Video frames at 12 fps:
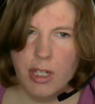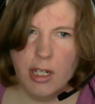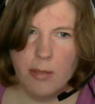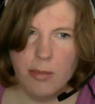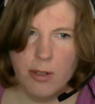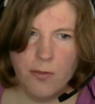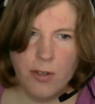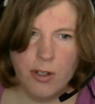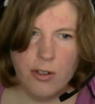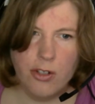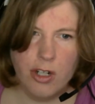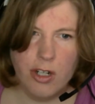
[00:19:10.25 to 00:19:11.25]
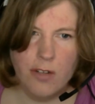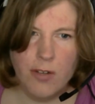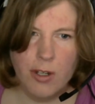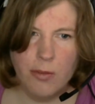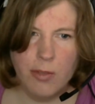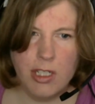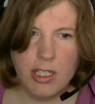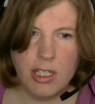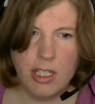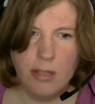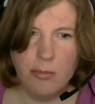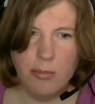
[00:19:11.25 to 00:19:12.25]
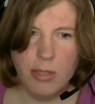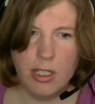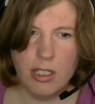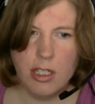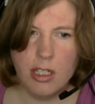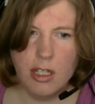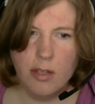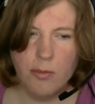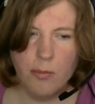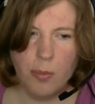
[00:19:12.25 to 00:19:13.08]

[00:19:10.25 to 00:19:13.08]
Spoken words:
And I've been trying to find ways to keep busy,